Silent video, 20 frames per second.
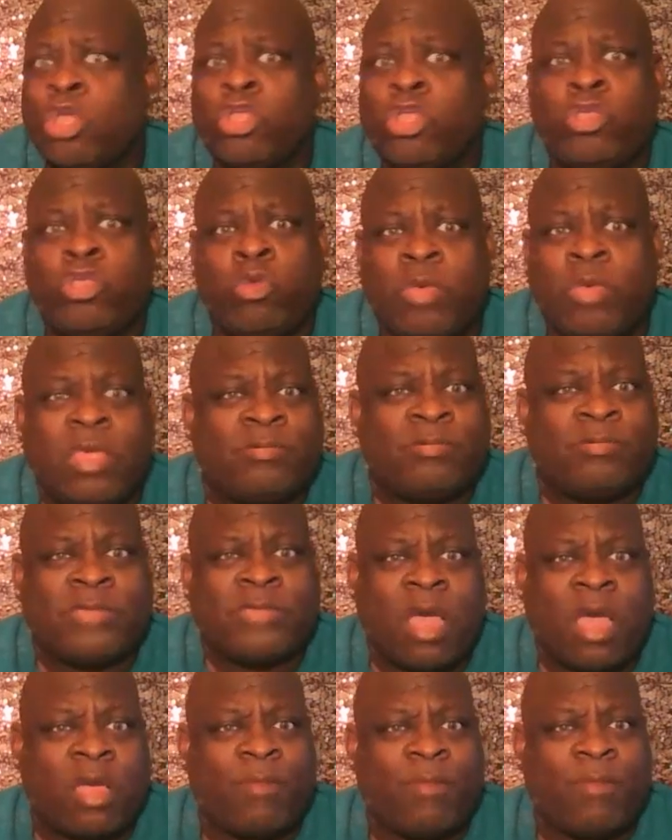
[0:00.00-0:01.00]
you keep
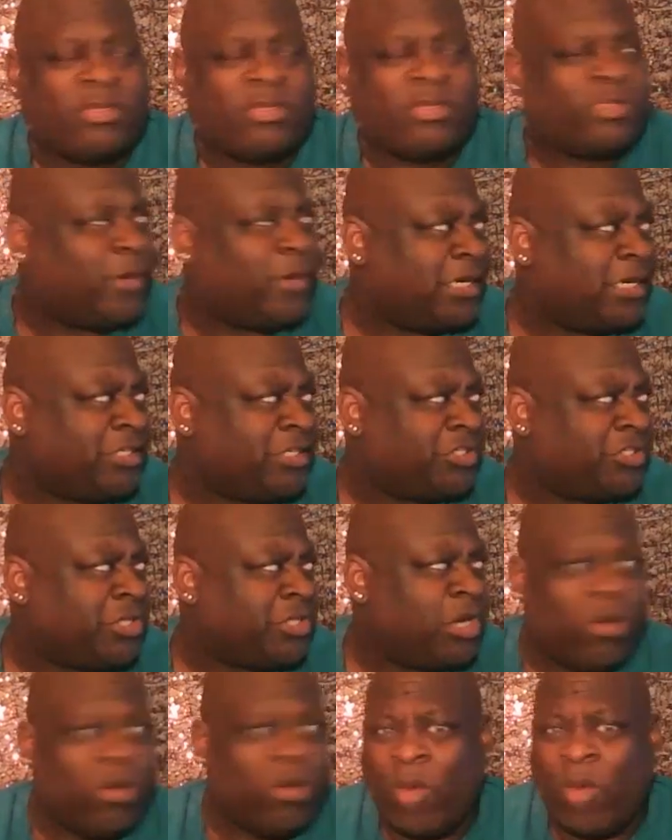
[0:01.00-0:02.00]
talking about Trish.
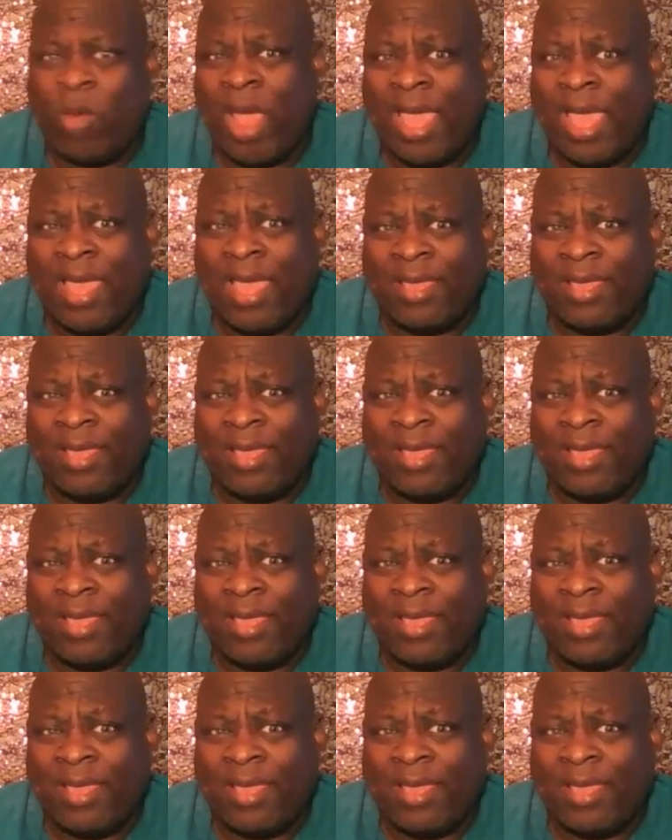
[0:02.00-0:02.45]
Why?